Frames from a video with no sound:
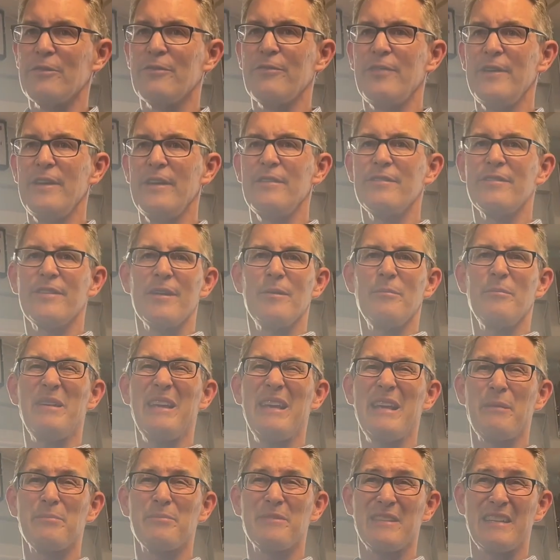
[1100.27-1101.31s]
fees can be
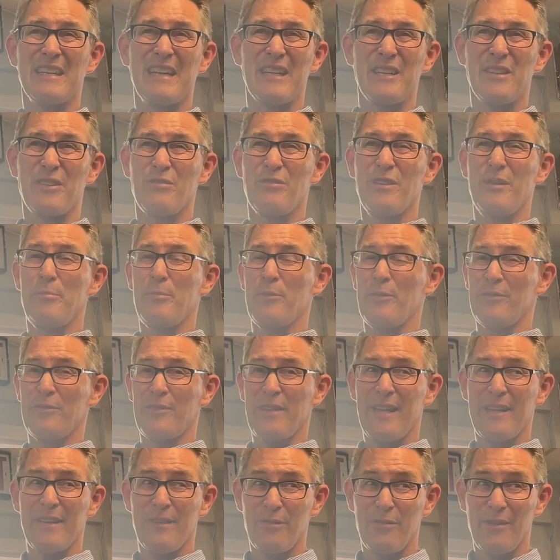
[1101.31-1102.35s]
up to like 3%,
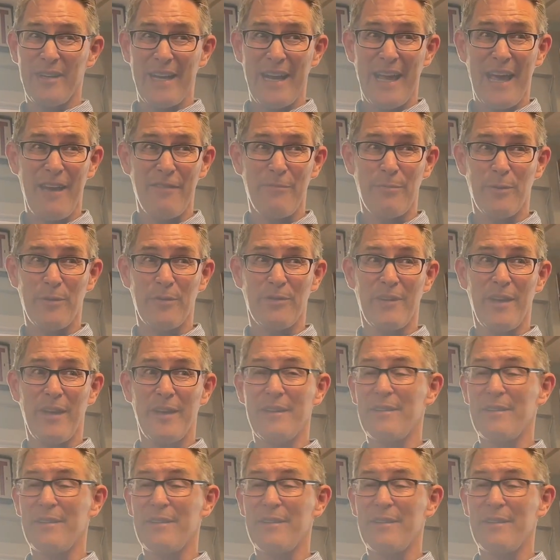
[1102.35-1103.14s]
3.5%.